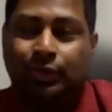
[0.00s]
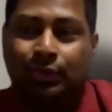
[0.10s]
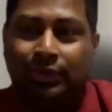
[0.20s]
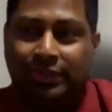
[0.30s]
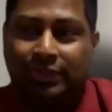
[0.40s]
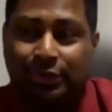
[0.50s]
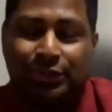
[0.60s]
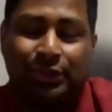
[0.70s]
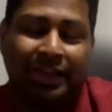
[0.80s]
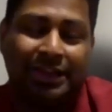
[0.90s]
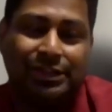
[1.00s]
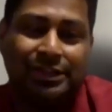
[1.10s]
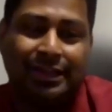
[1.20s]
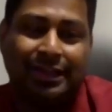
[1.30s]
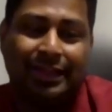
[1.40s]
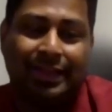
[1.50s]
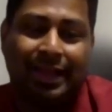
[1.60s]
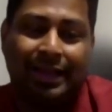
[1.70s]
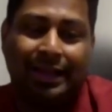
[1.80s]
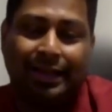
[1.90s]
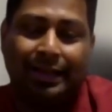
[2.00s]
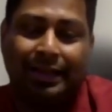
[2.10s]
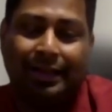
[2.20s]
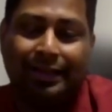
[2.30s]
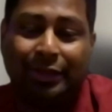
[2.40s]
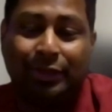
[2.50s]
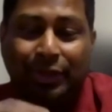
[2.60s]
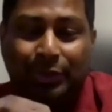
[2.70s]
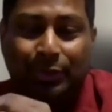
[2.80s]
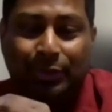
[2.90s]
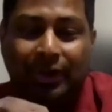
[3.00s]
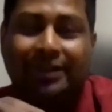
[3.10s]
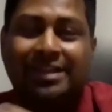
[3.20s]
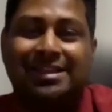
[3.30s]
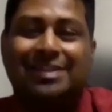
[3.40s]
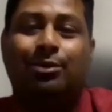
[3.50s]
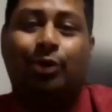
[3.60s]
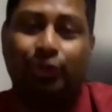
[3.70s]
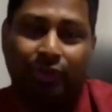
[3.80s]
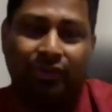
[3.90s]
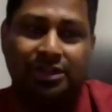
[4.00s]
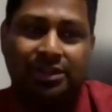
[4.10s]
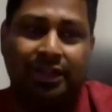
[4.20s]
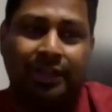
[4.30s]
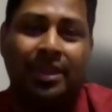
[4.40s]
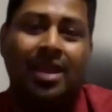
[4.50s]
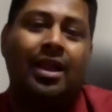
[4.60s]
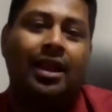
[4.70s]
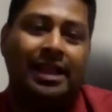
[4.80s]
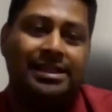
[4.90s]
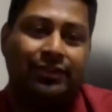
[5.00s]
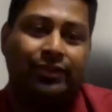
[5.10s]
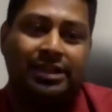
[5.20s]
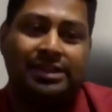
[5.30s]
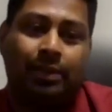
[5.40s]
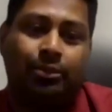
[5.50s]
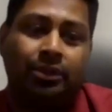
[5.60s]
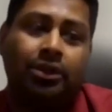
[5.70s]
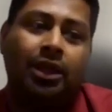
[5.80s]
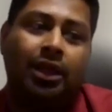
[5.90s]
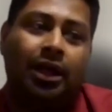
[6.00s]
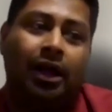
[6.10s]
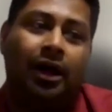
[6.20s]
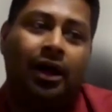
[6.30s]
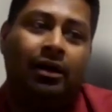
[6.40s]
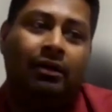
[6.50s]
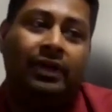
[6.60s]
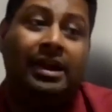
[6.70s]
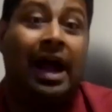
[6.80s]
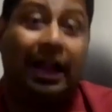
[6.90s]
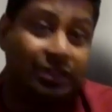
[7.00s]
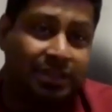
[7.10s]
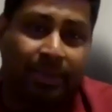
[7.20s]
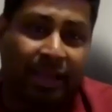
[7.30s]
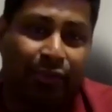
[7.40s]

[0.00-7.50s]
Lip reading: this also needs that that you need to do a research about the university. Like say for example, when I was applying for